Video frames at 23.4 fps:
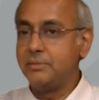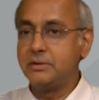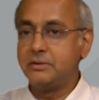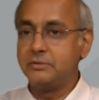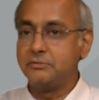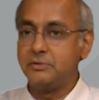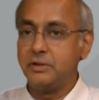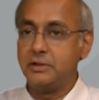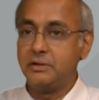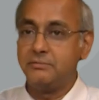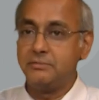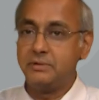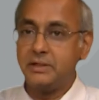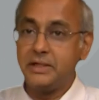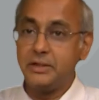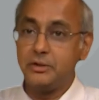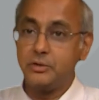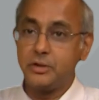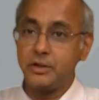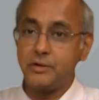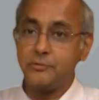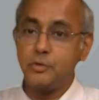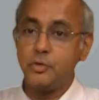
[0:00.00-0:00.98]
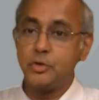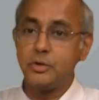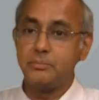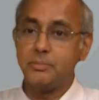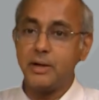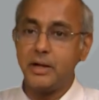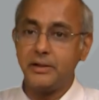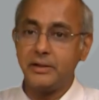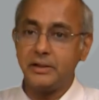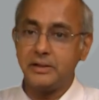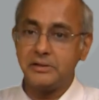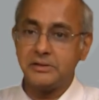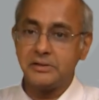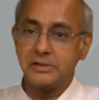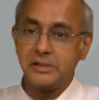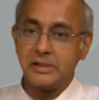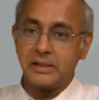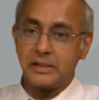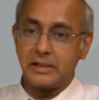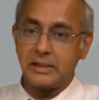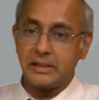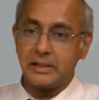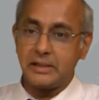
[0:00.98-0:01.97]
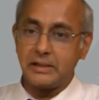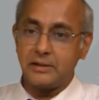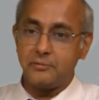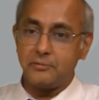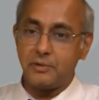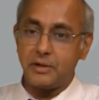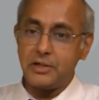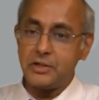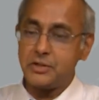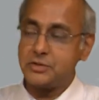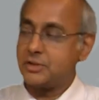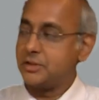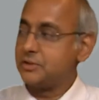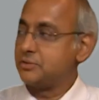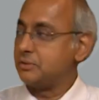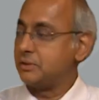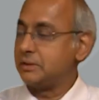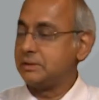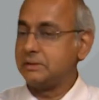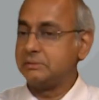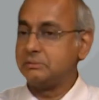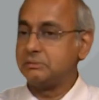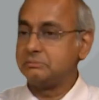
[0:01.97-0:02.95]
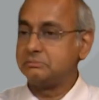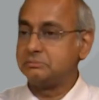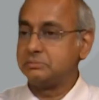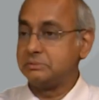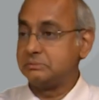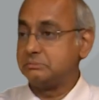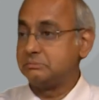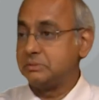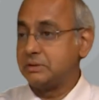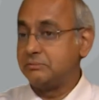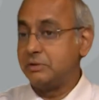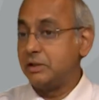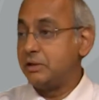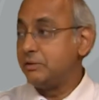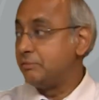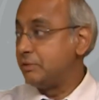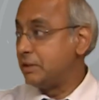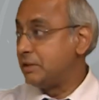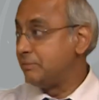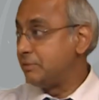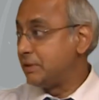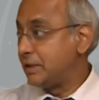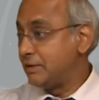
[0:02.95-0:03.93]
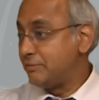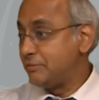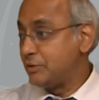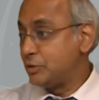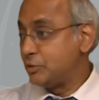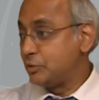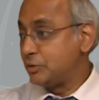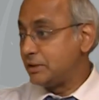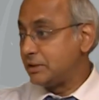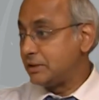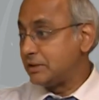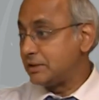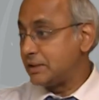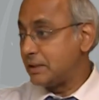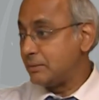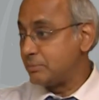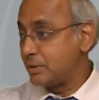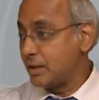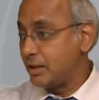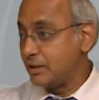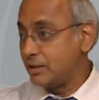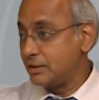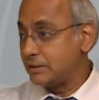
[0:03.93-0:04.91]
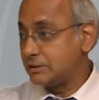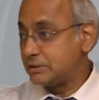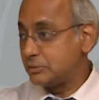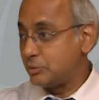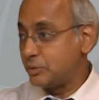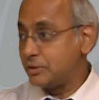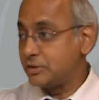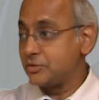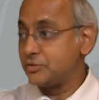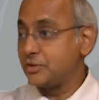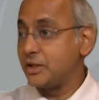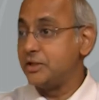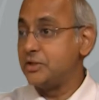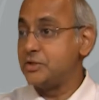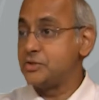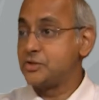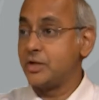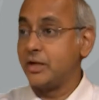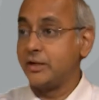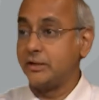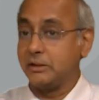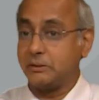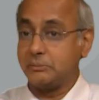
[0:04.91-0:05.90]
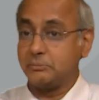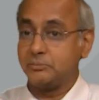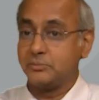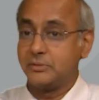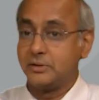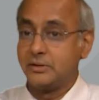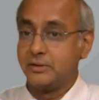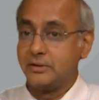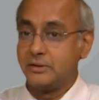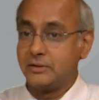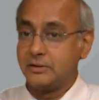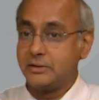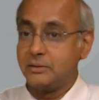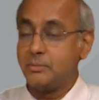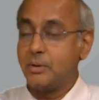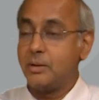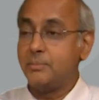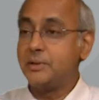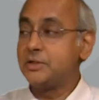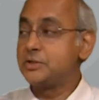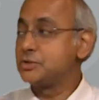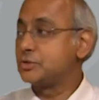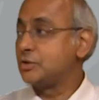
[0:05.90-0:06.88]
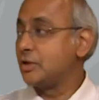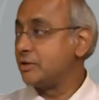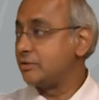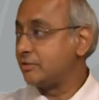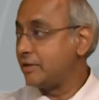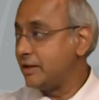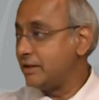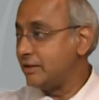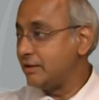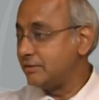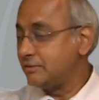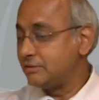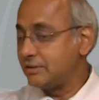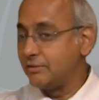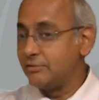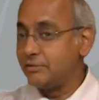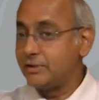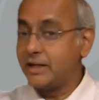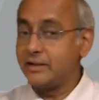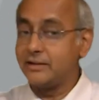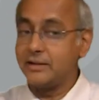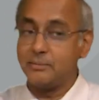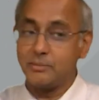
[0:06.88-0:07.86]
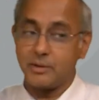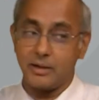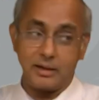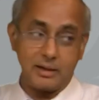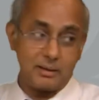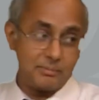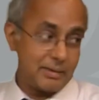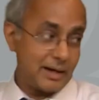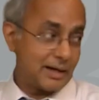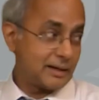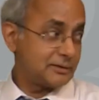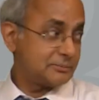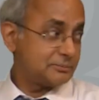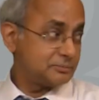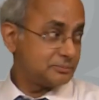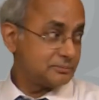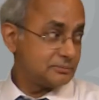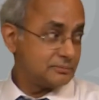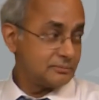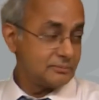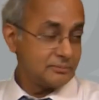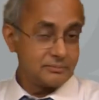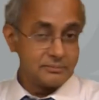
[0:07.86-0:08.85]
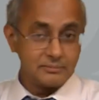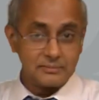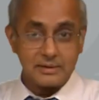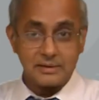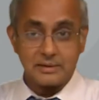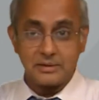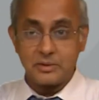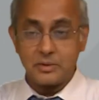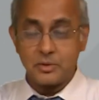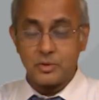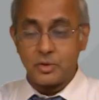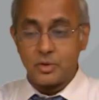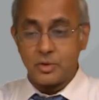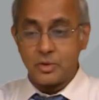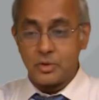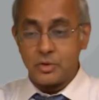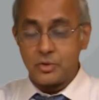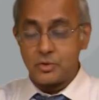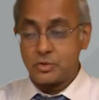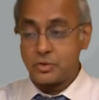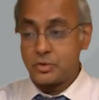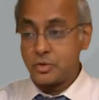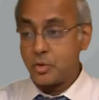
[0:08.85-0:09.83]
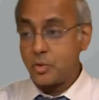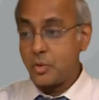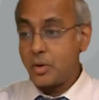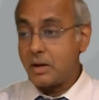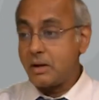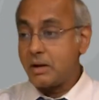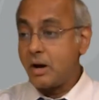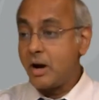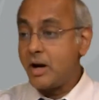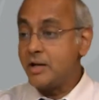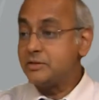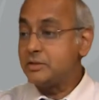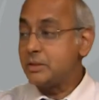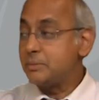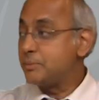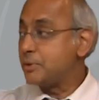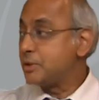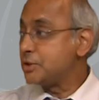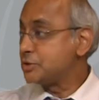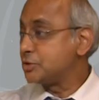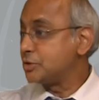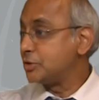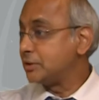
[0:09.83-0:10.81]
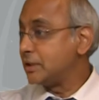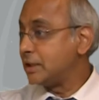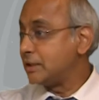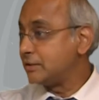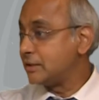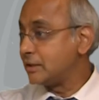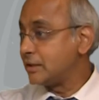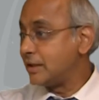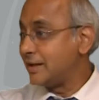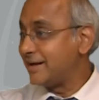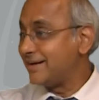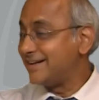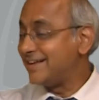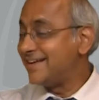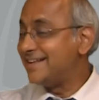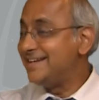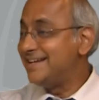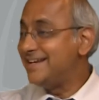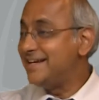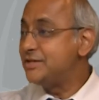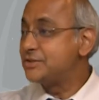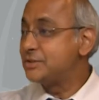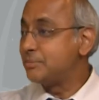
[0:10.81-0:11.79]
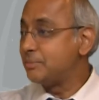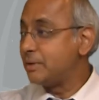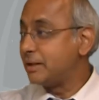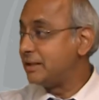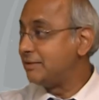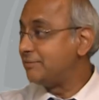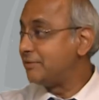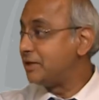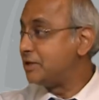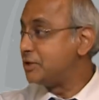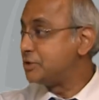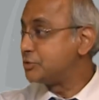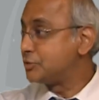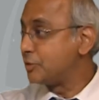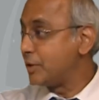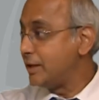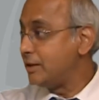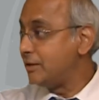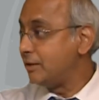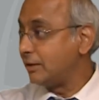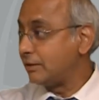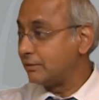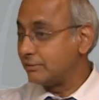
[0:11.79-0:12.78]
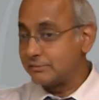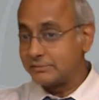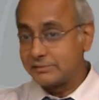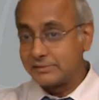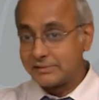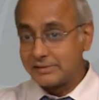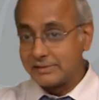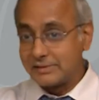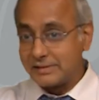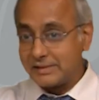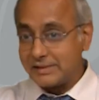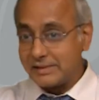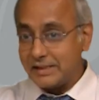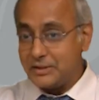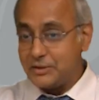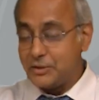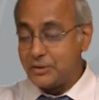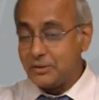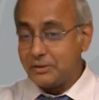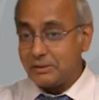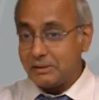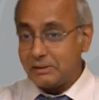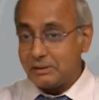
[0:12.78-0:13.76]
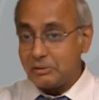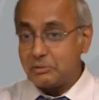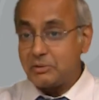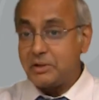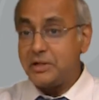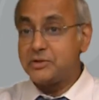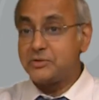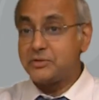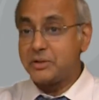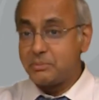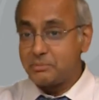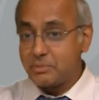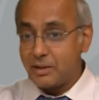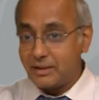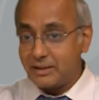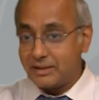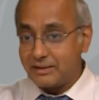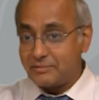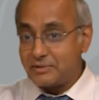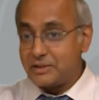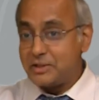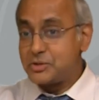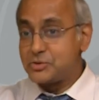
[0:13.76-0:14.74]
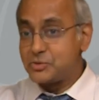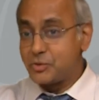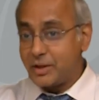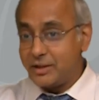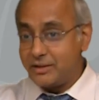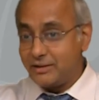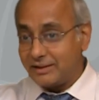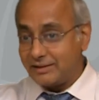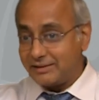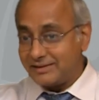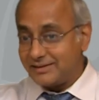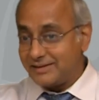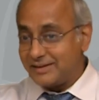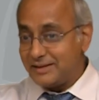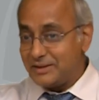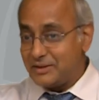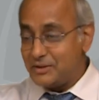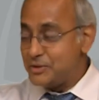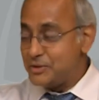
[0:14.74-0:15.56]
able to willing to give you the money uh, when it sun, uh, will, will give you the umbrella when the sun is shining. The moment you start raining, they will take the umbrella back. So entrepreneurs, on the other hand, needs the money when it's raining, needs the umbrella when it's raining,